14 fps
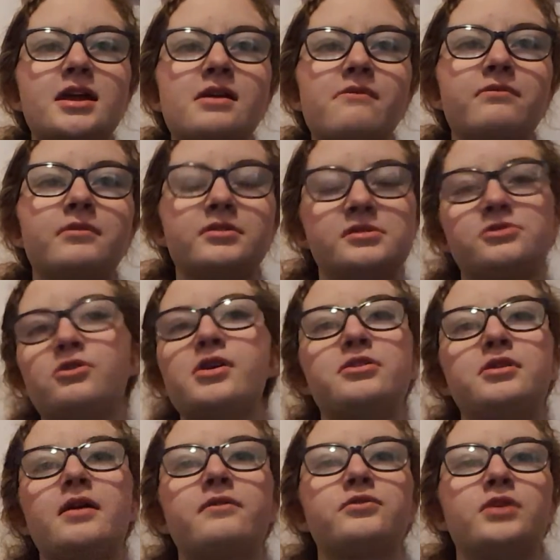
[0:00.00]
out of, oh, so
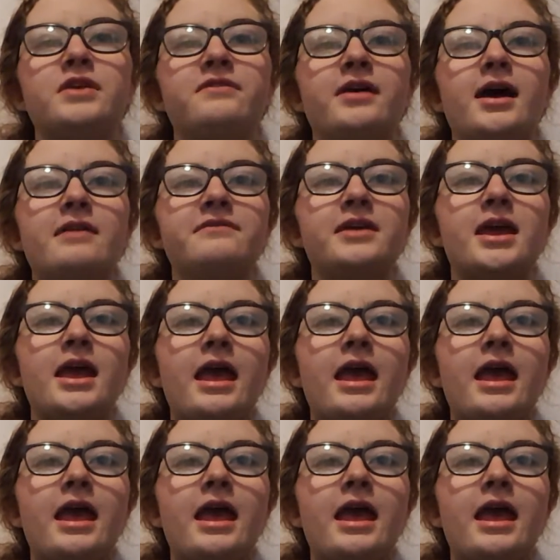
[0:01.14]
23 out of 25.